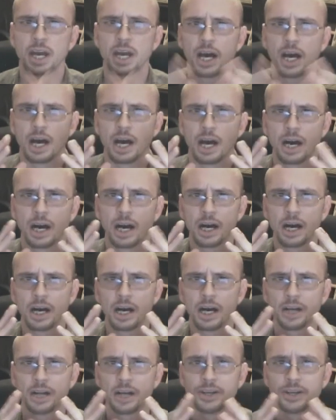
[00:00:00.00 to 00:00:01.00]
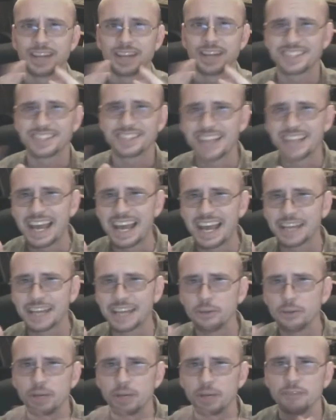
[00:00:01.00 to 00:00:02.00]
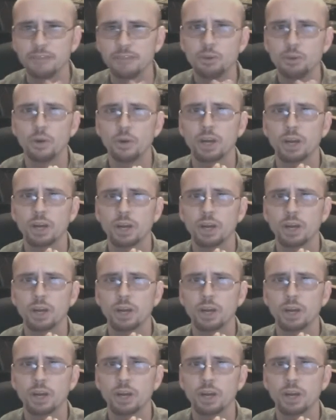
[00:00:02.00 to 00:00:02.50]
Not to nag you, but if you want